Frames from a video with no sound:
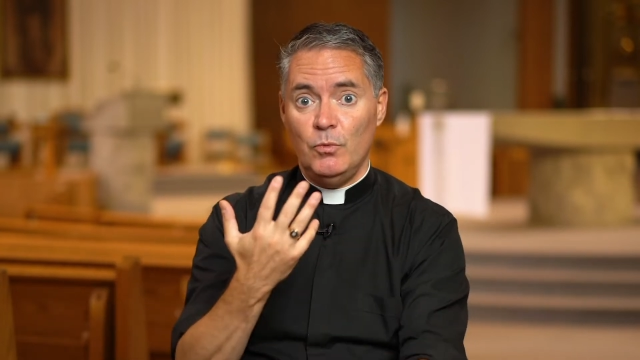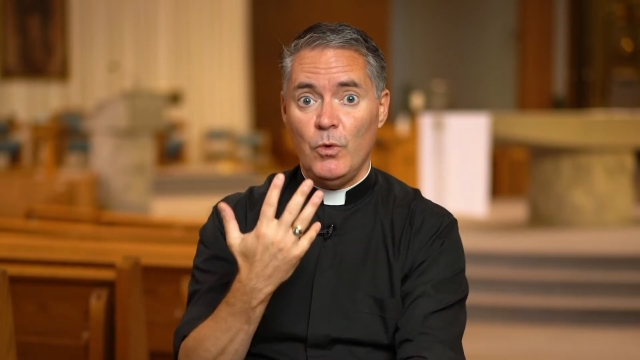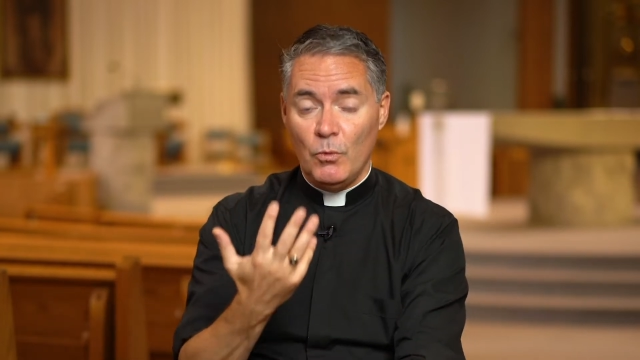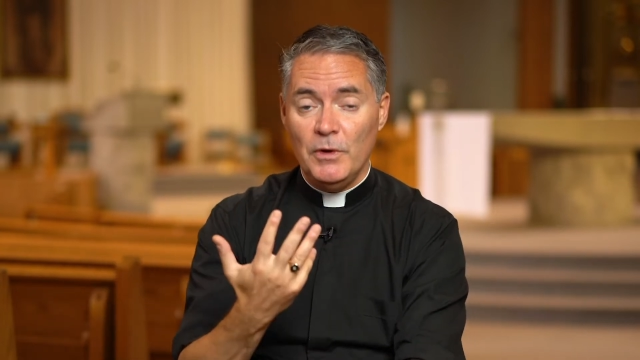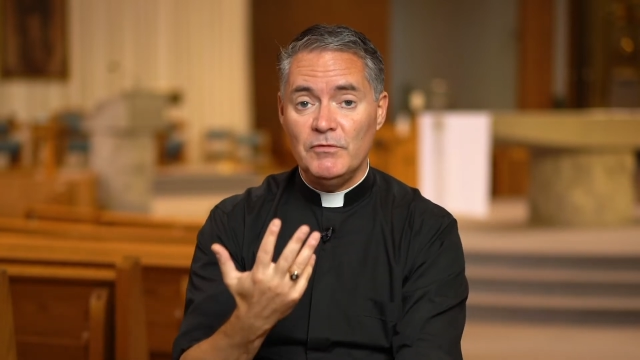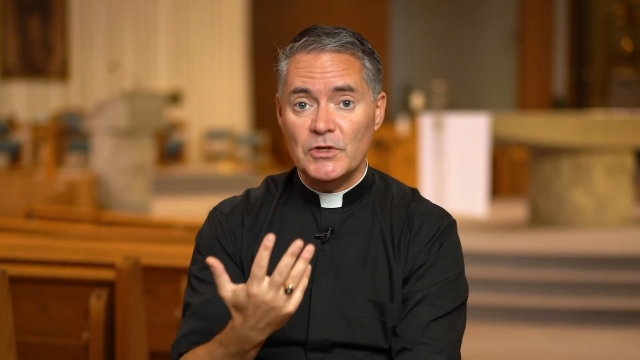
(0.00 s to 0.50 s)

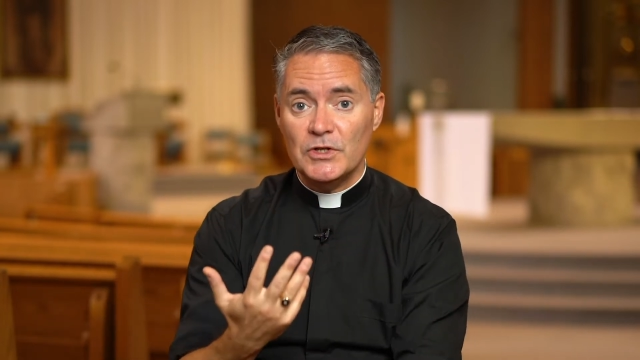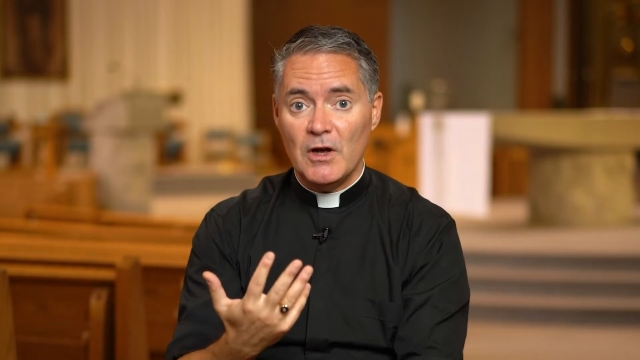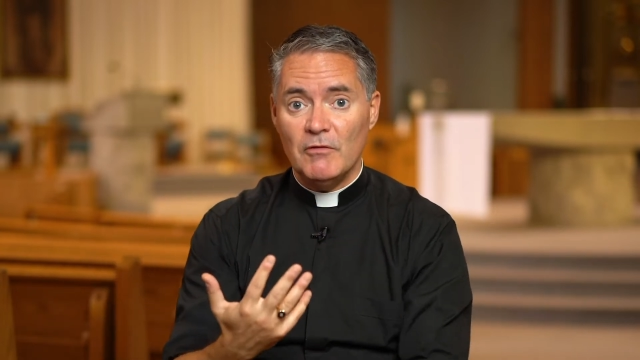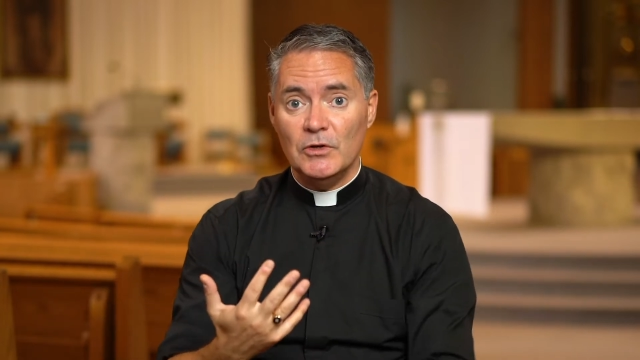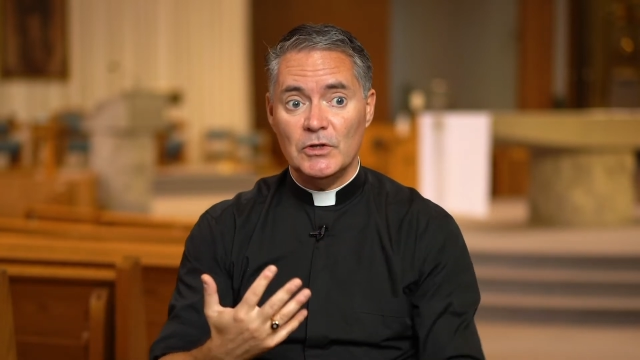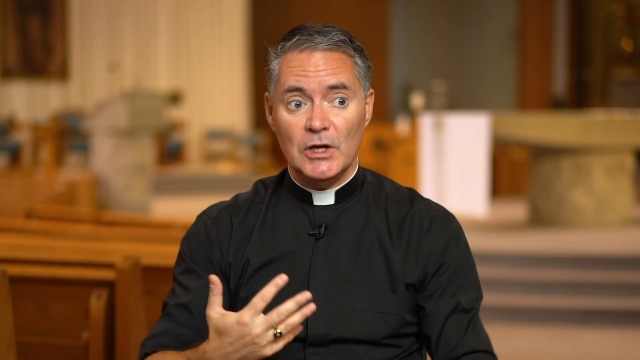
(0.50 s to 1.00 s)
What we've
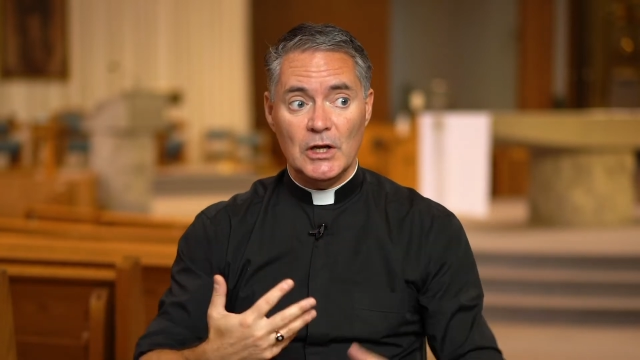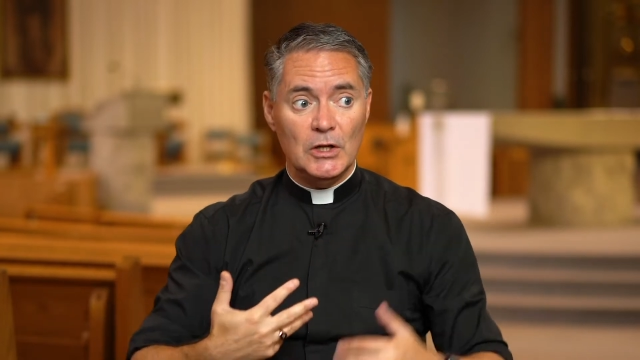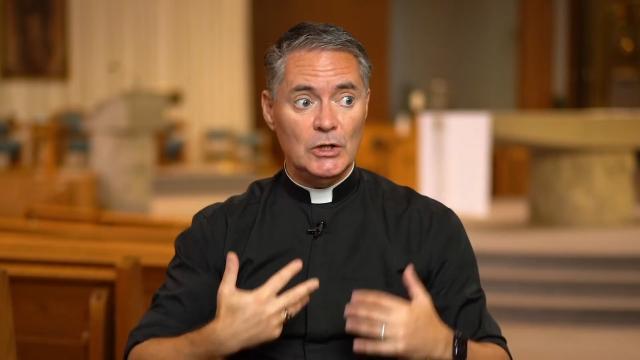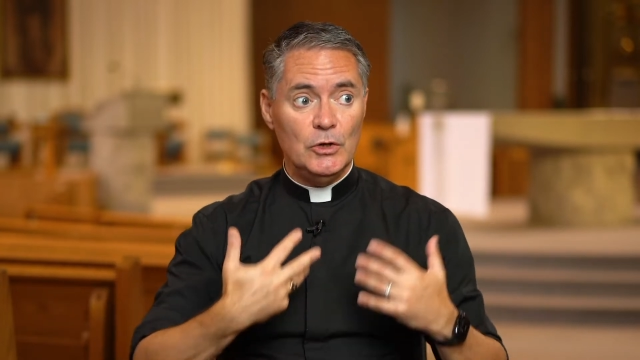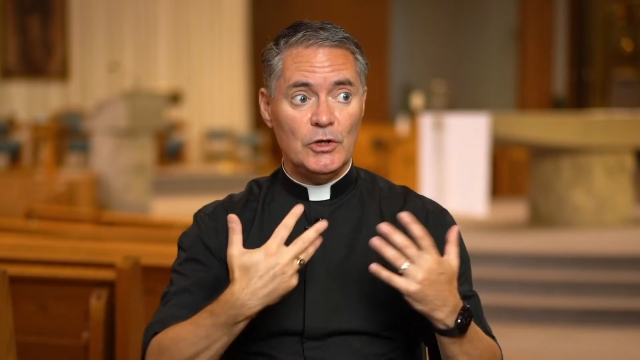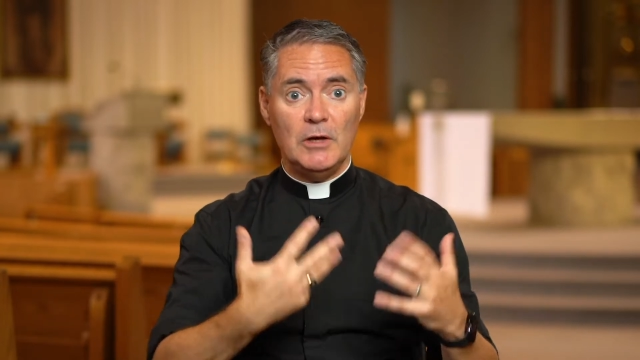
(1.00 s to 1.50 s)
discovered in
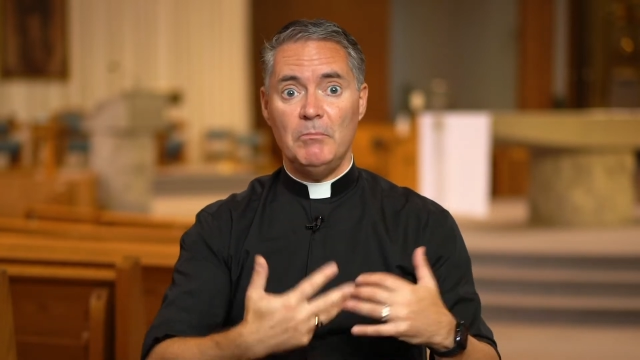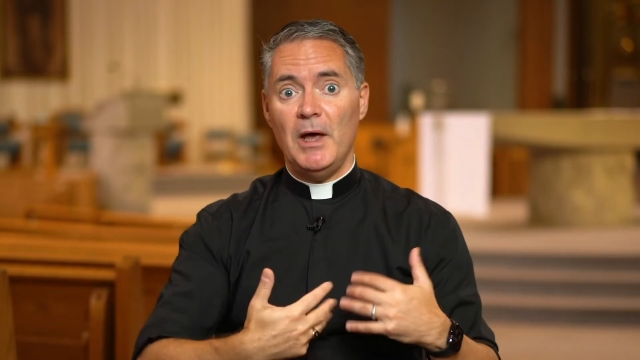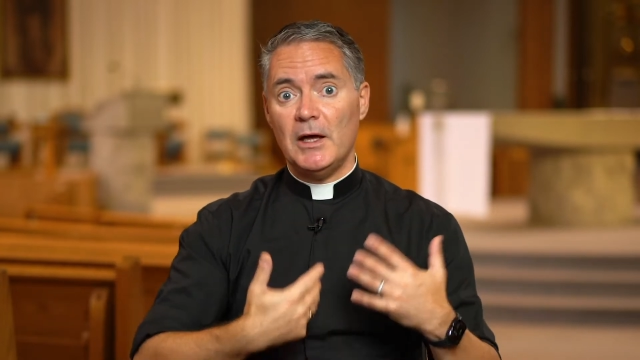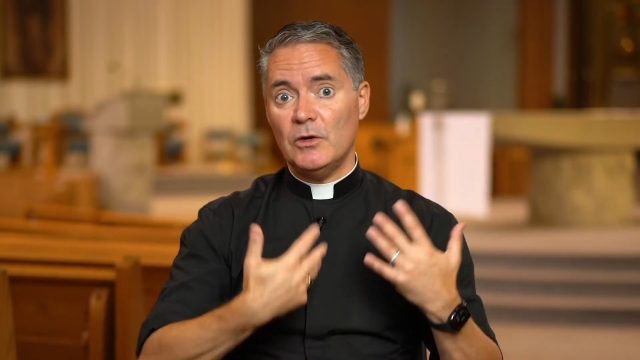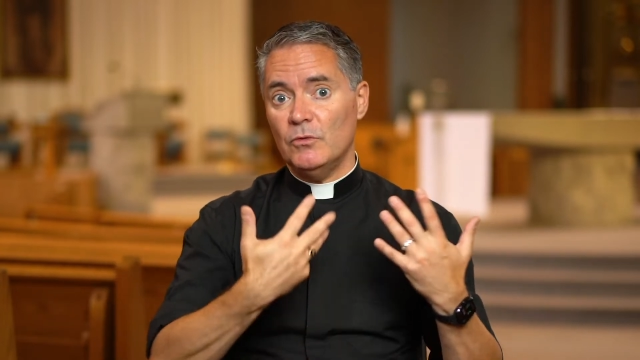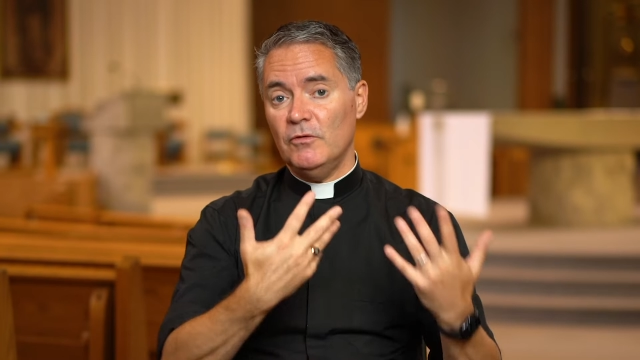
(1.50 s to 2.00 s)
looking
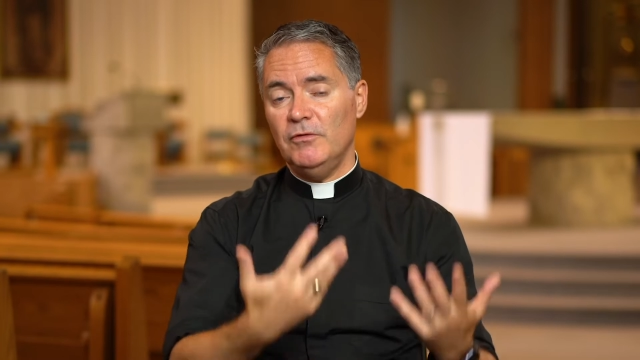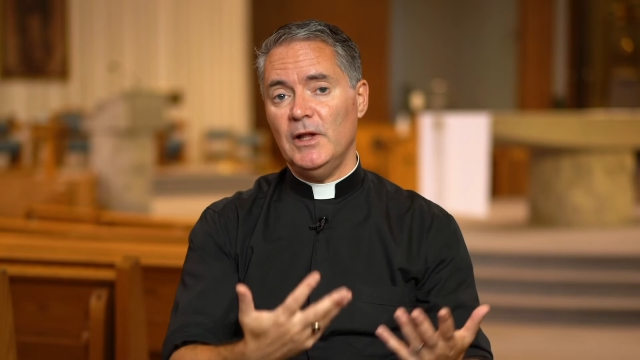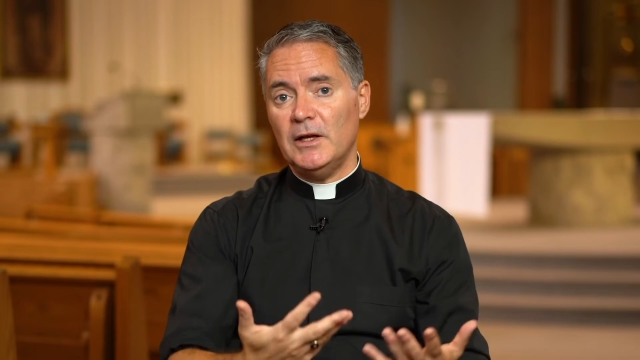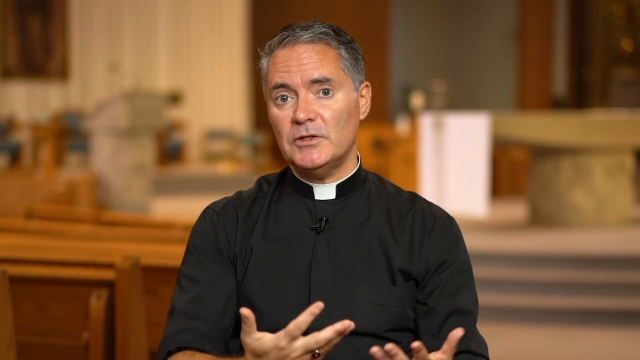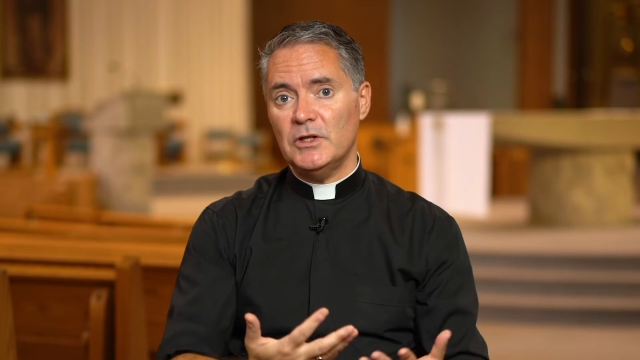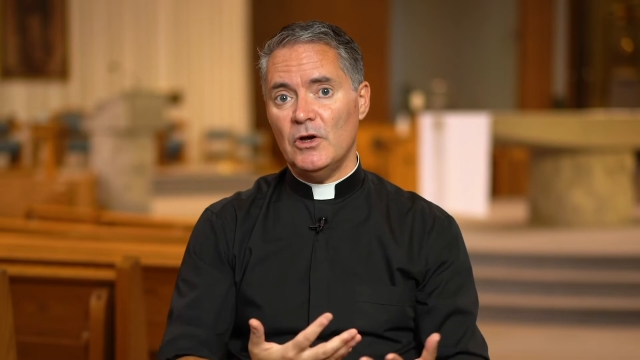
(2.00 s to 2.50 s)
back and
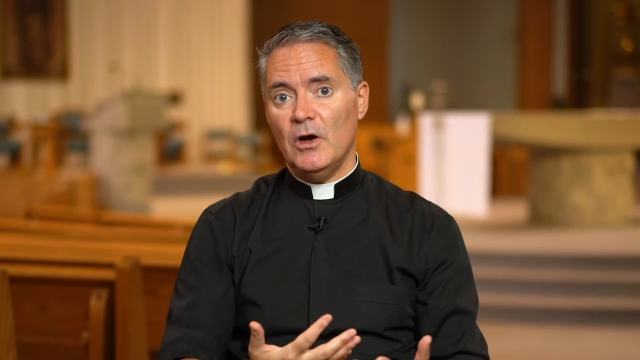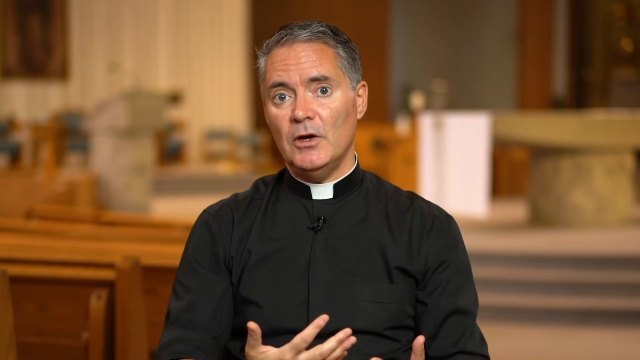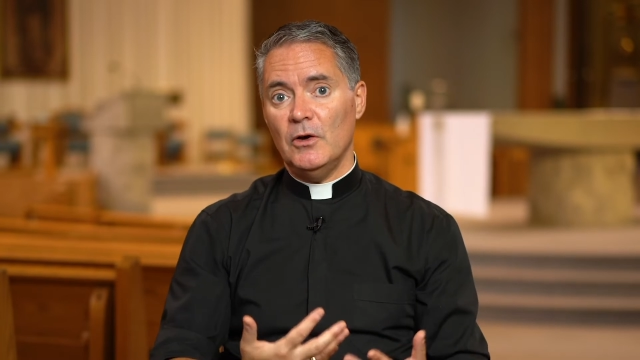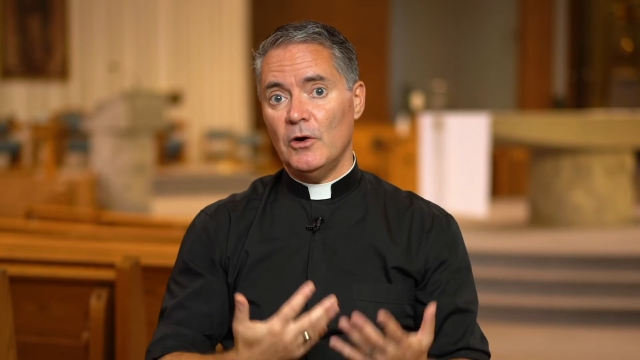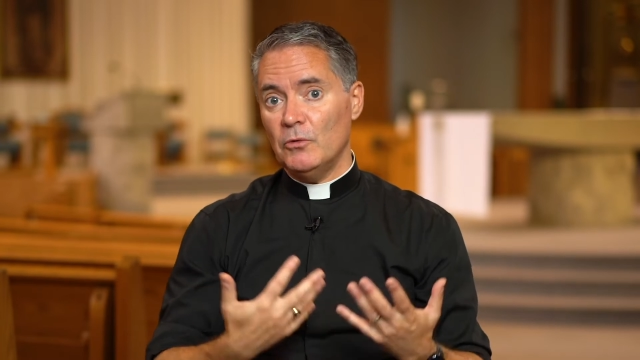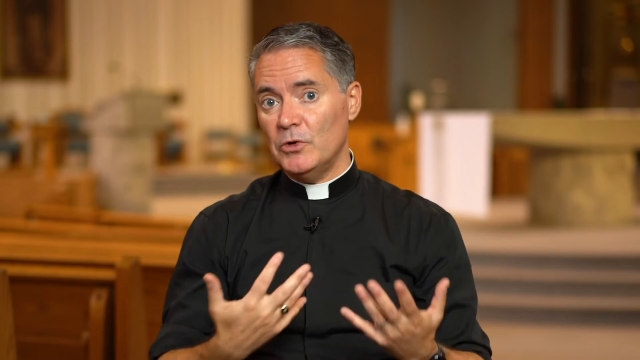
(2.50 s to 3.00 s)
reflecting on our